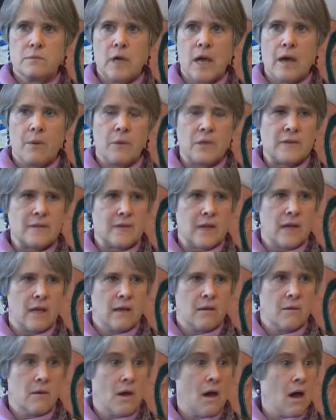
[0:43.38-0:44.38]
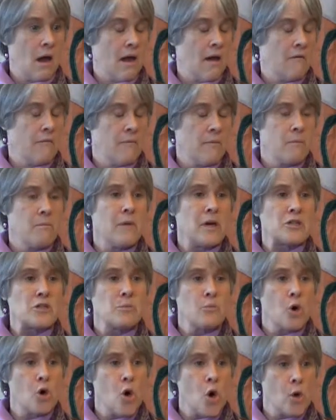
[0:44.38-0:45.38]
I would say I have much
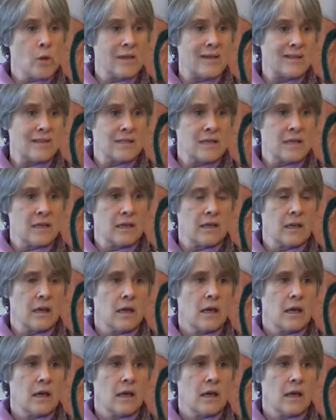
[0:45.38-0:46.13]
more holistic